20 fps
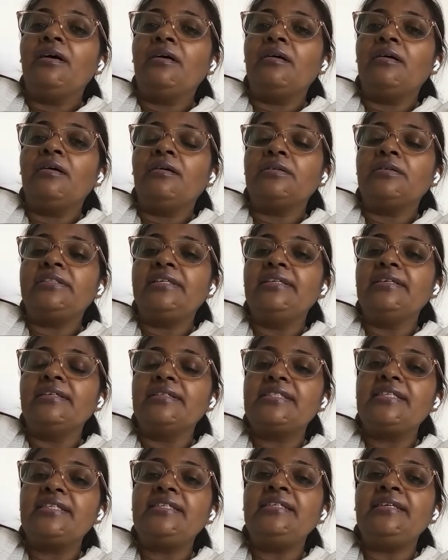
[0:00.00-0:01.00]
uh, the
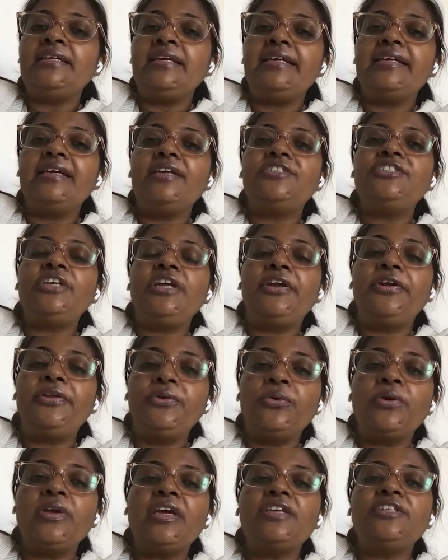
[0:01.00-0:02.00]
nursery, L K G and
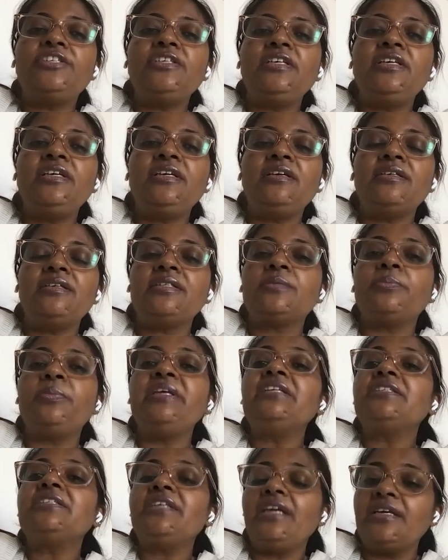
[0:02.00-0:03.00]
U K G is
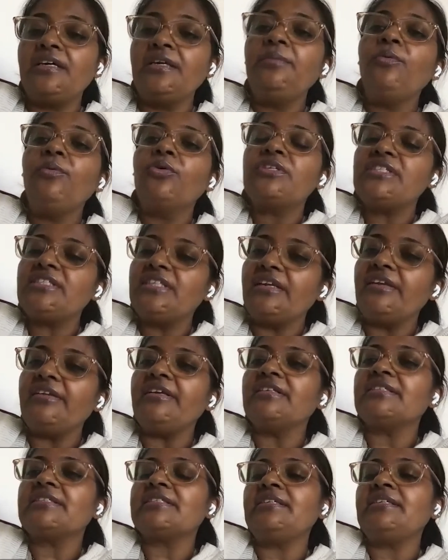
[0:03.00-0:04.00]
being taken more
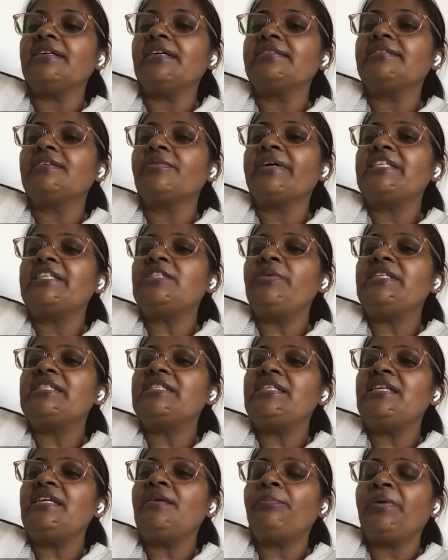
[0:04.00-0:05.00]
seriously. Otherwise, we
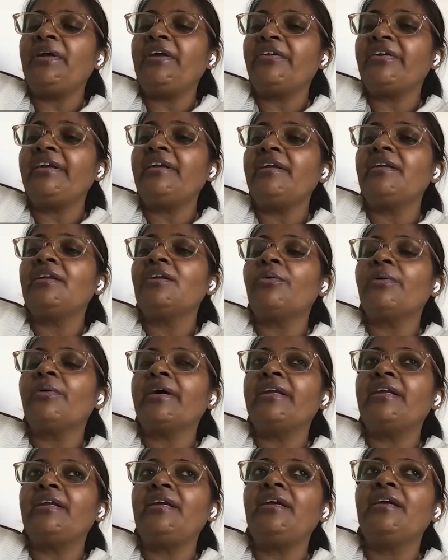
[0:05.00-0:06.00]
see parent
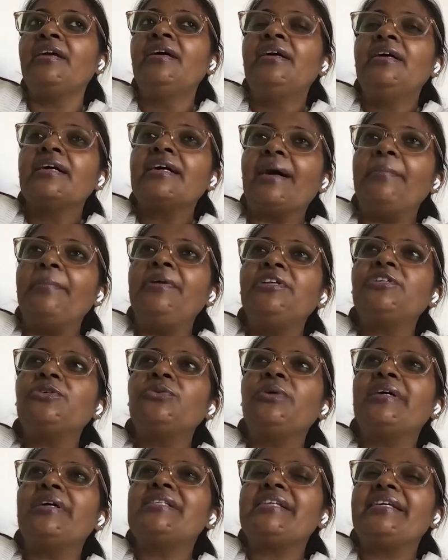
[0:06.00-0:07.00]
inquiry coming
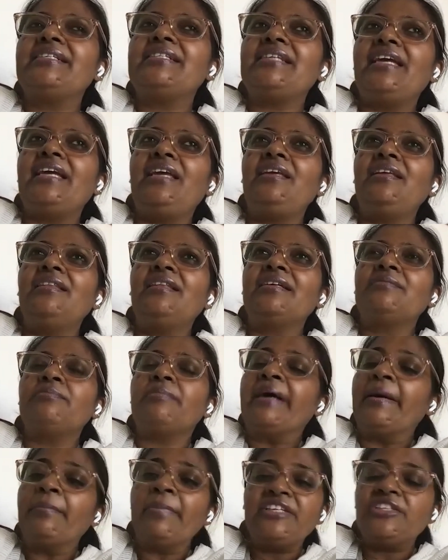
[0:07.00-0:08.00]
to us and saying that,
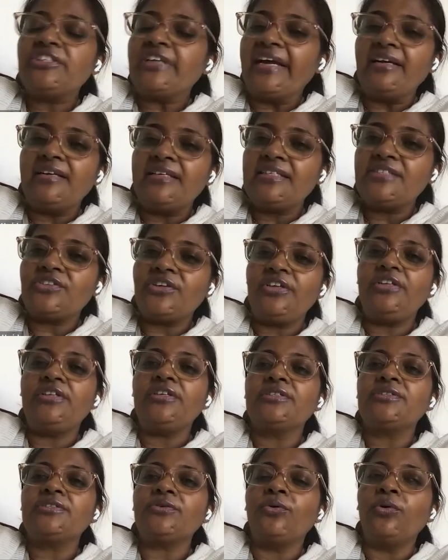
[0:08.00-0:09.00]
ma'am, my child is three
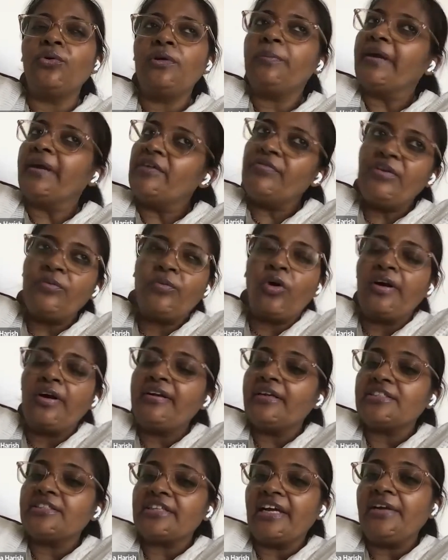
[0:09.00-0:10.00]
years old, but we
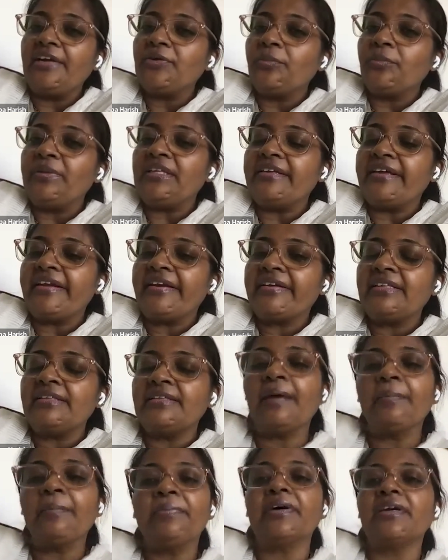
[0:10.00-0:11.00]
want our child to be there in
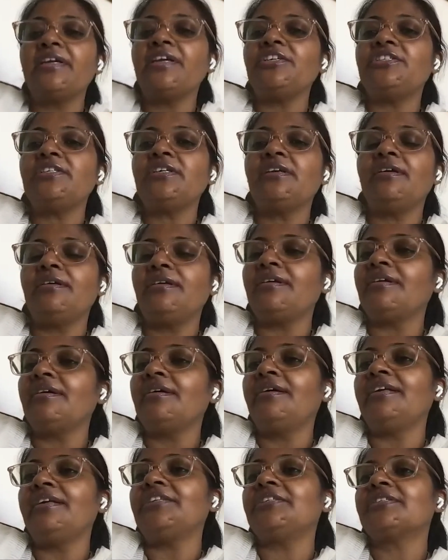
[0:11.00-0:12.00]
the upper K G
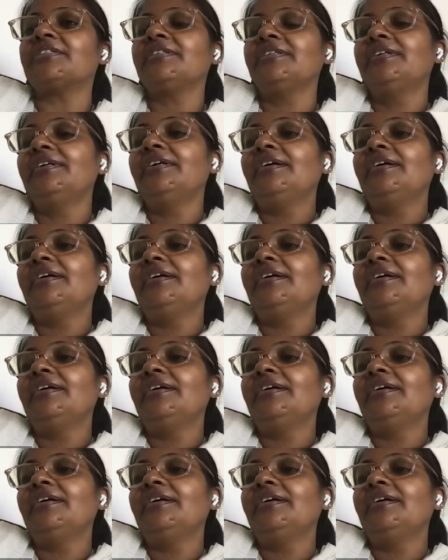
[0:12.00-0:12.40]
age,